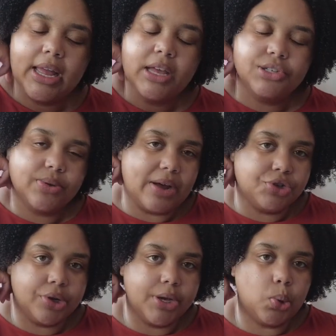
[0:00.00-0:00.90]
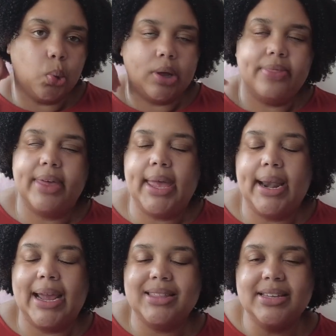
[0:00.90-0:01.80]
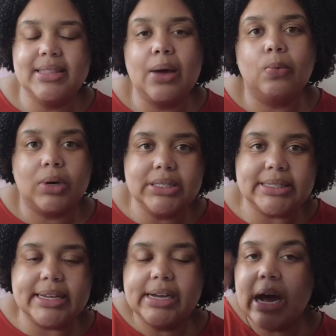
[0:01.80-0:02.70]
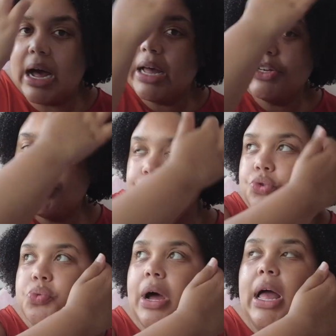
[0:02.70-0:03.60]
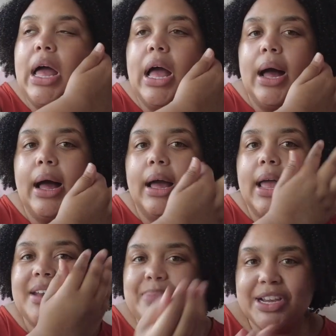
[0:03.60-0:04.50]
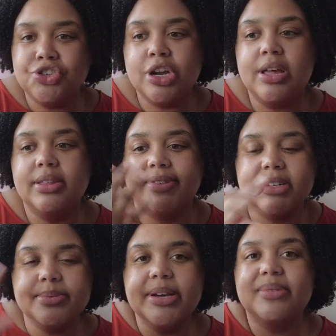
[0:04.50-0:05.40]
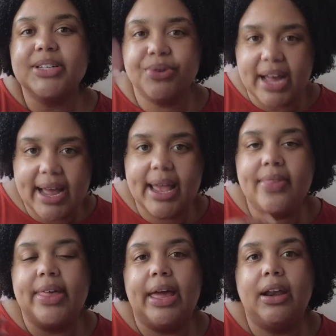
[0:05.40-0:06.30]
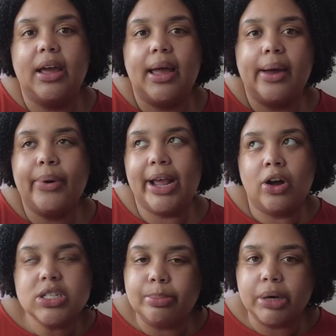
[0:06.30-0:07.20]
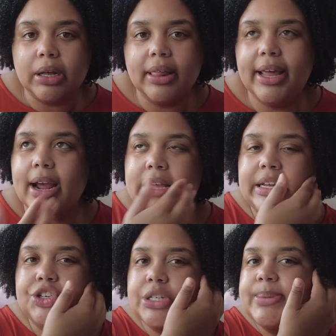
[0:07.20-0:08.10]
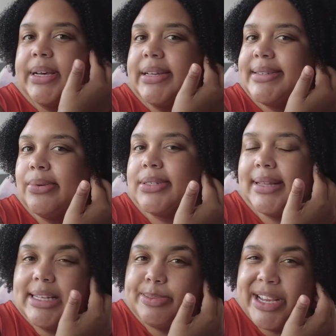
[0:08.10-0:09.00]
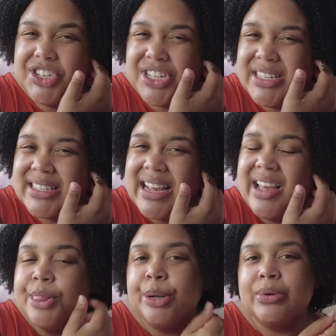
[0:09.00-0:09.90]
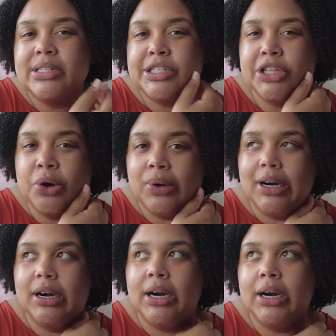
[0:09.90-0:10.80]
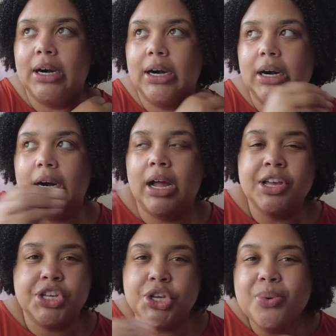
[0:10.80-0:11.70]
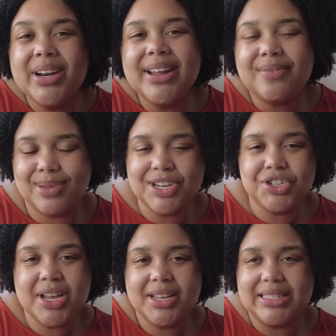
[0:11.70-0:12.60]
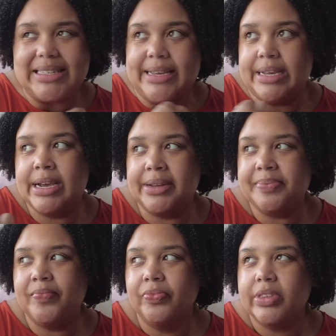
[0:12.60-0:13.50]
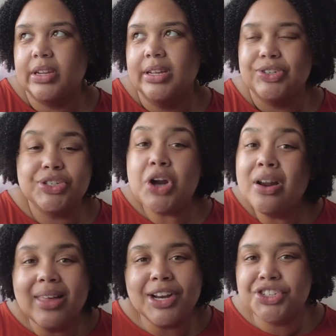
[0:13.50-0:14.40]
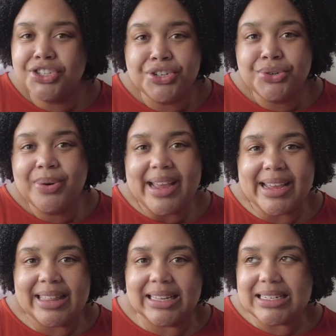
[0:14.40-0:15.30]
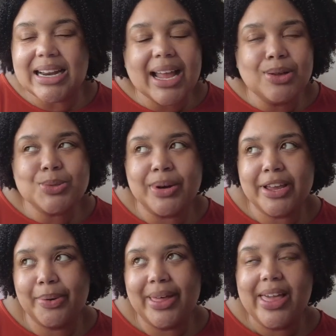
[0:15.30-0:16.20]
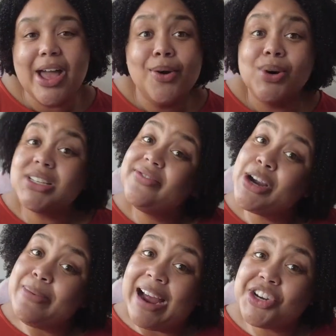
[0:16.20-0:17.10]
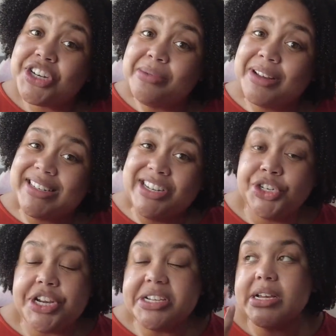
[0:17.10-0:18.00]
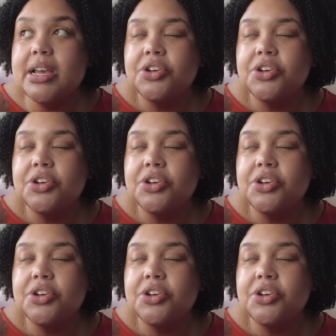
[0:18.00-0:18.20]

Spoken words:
So that was really cool. And then I think that once I got to inpatient, the first week was okay, and then when I got to Brooklyn, I think just because there was less patients, there was lower acuity of patients and just not a lot to do, and the attending I was working with wasn't very passionate about teaching.